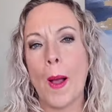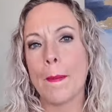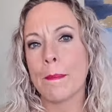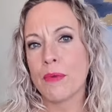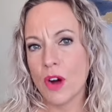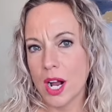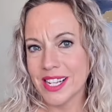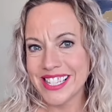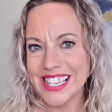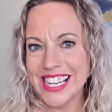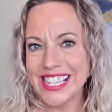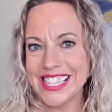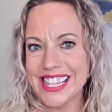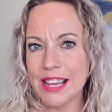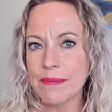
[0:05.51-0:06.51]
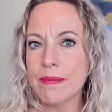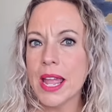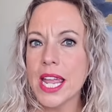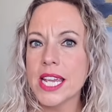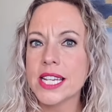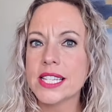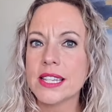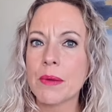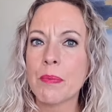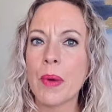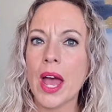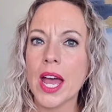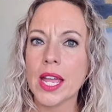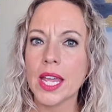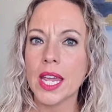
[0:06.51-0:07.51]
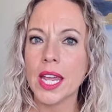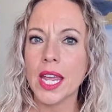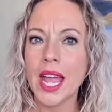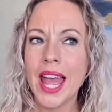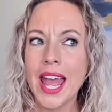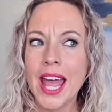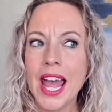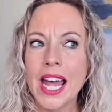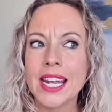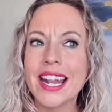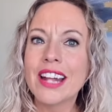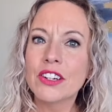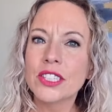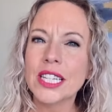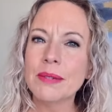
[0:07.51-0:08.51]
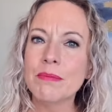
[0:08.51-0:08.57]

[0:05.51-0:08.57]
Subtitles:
a process that makes packing not only